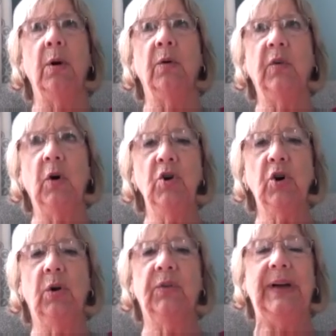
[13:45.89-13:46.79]

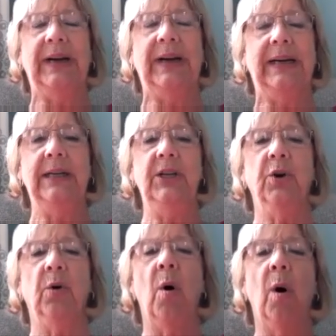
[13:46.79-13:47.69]
surgical side,
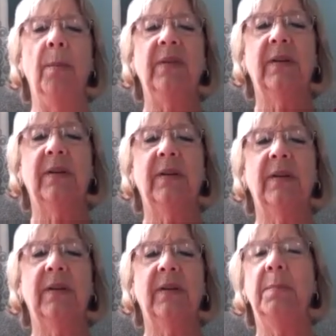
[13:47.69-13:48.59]
your arm is
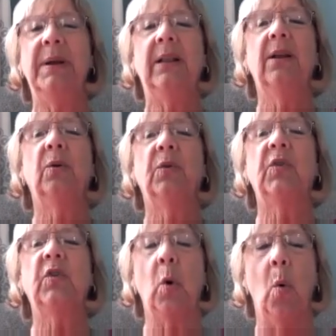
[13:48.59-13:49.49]
going to be a little
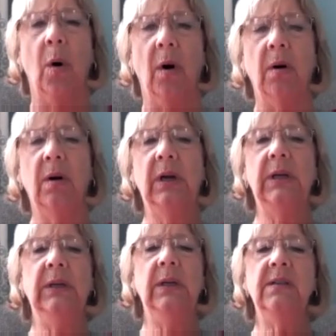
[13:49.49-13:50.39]
sore.
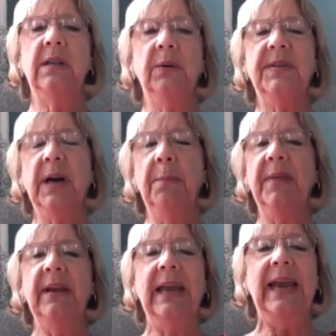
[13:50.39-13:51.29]
So
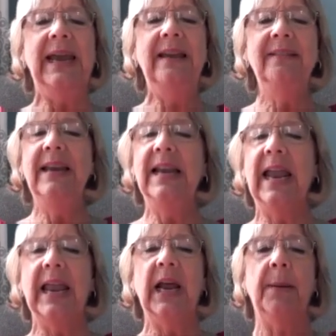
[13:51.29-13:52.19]
something easy to
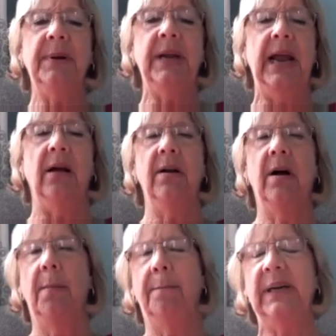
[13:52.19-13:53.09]
get up and down,
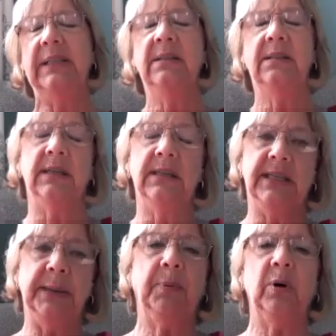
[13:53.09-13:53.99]
not buttons and
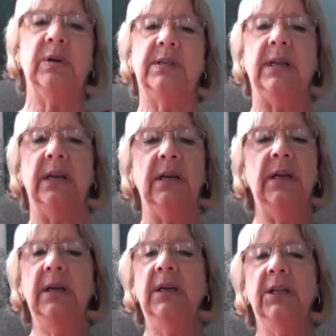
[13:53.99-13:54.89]
zippers and
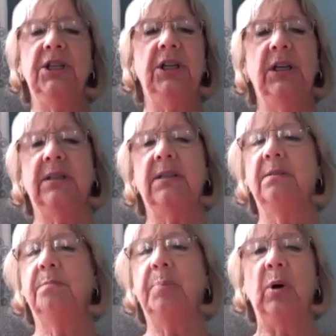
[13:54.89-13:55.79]
just
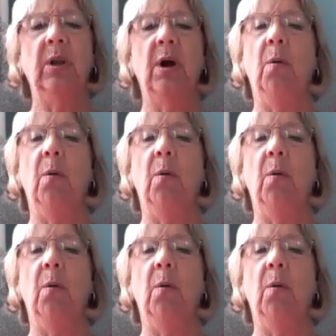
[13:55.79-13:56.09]
pull on